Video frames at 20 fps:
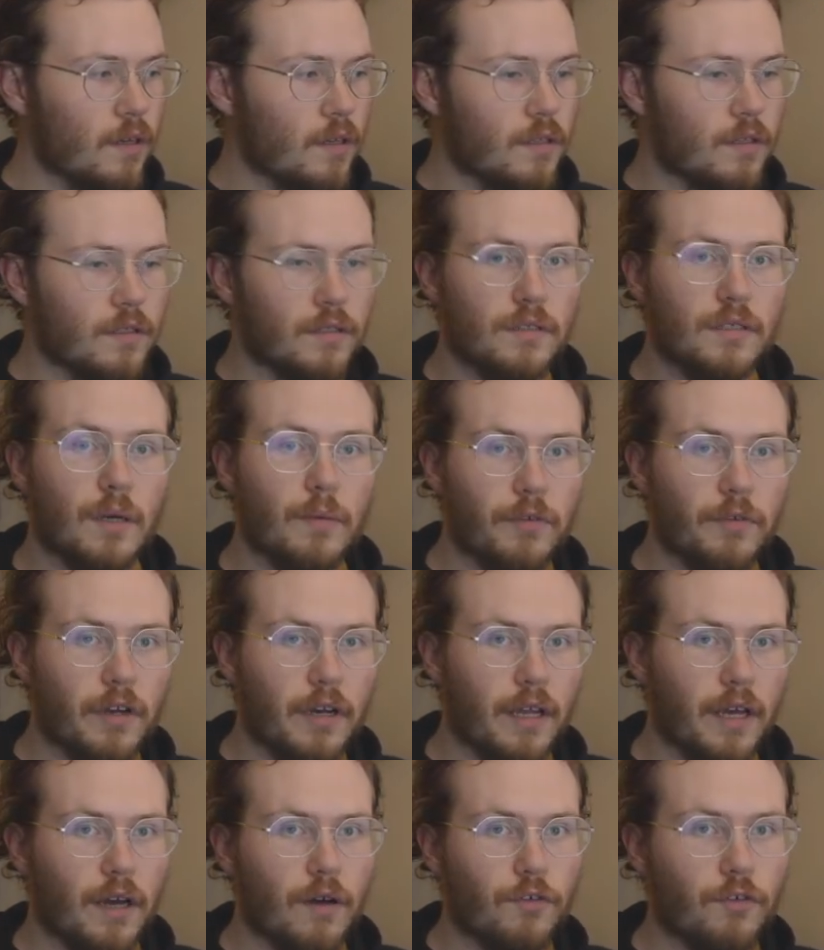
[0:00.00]
separating
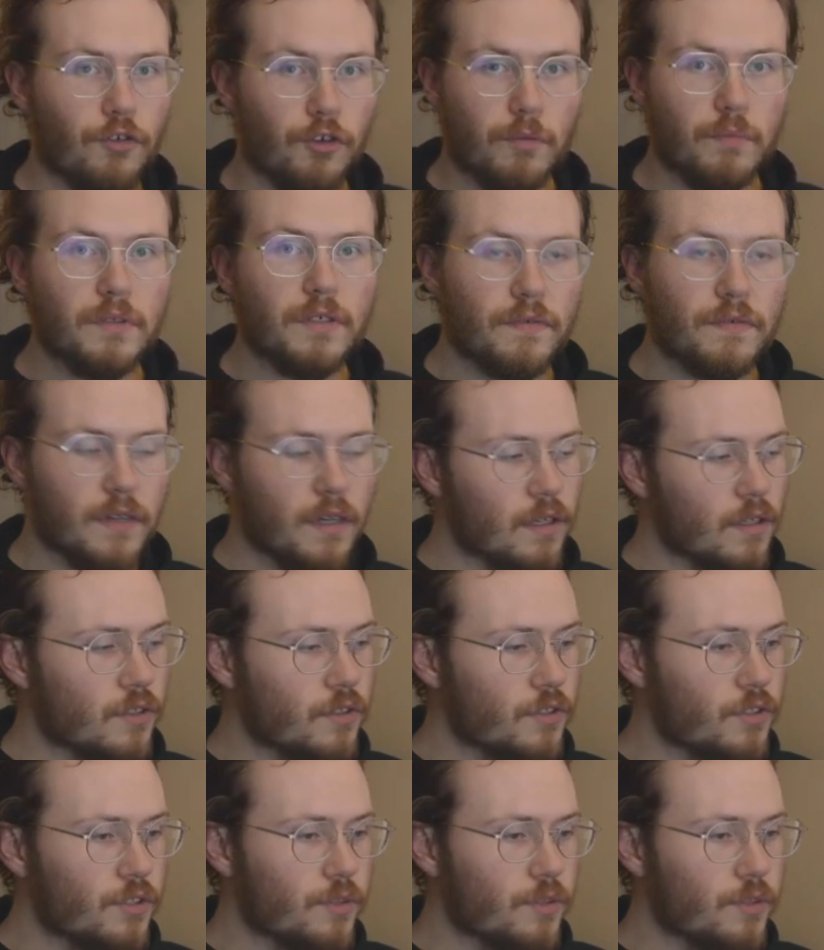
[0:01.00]
out groups of colors.